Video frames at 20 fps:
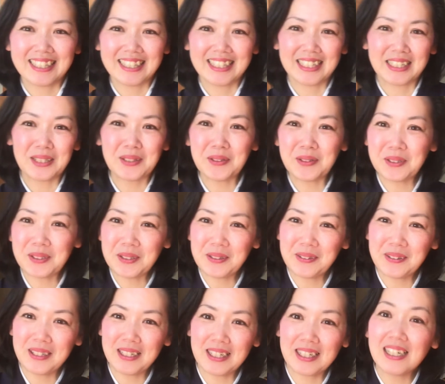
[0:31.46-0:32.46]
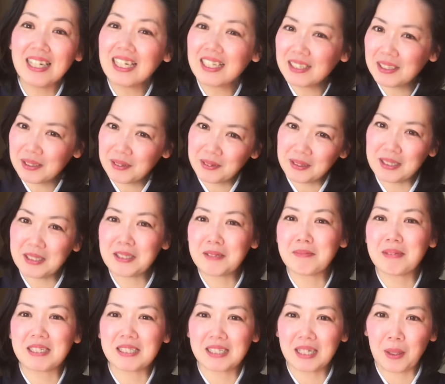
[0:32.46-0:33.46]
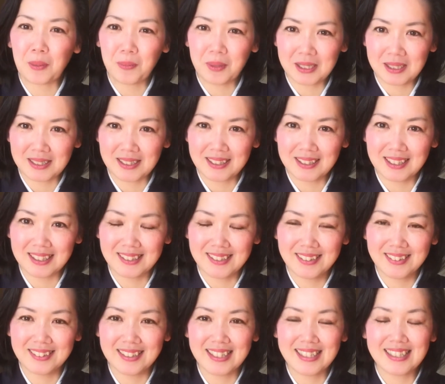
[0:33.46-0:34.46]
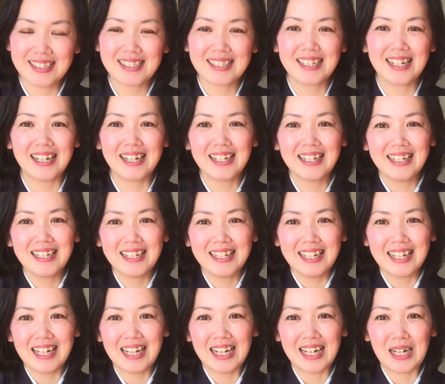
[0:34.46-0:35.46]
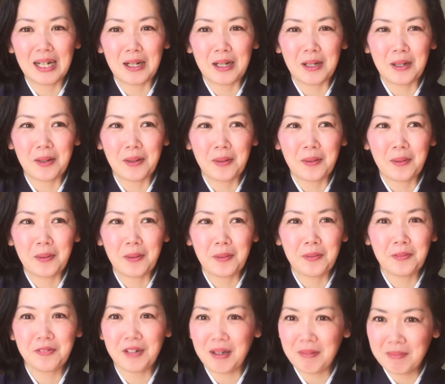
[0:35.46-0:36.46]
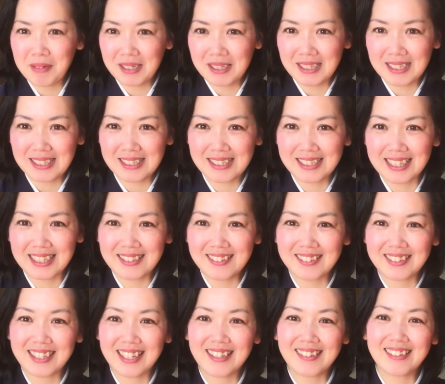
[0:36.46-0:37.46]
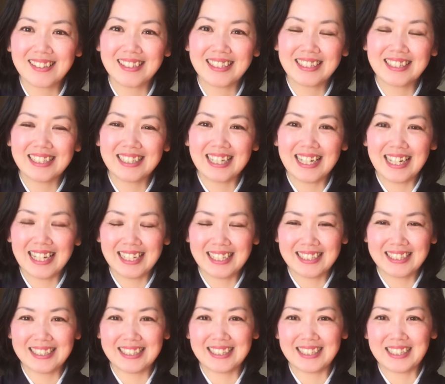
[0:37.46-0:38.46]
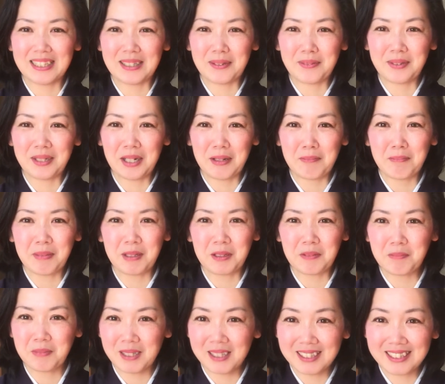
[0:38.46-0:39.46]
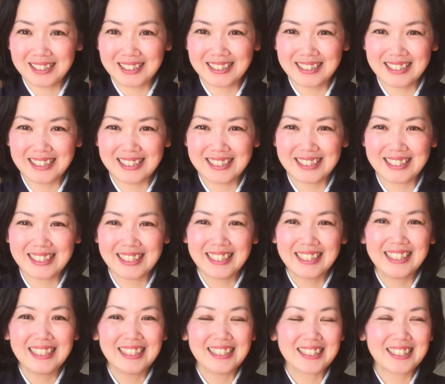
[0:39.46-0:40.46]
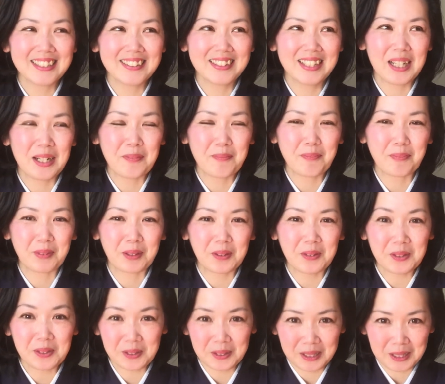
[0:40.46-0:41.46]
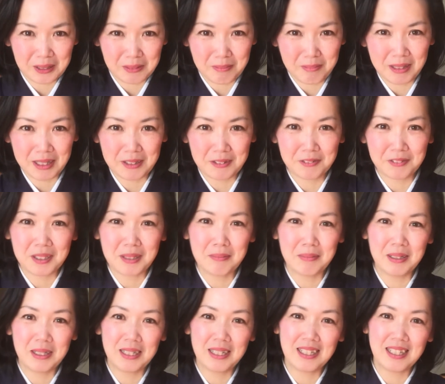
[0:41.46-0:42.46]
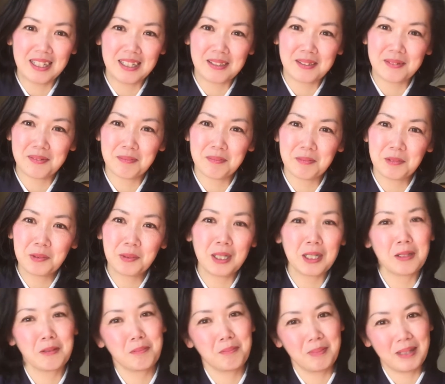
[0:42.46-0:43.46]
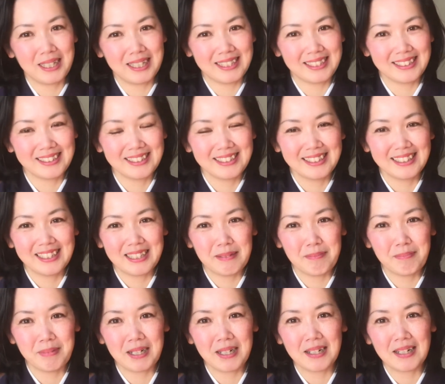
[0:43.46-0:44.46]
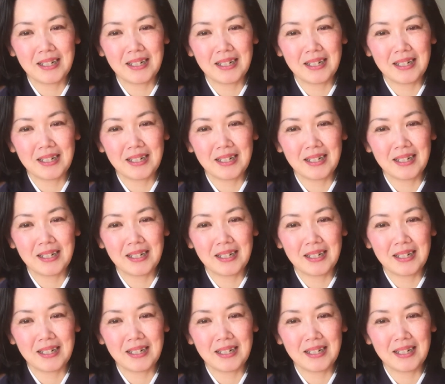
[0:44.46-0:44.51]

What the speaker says: usually, like Christmas in Western countries, that families get together and we have big parties. So also, like my family is quite big, but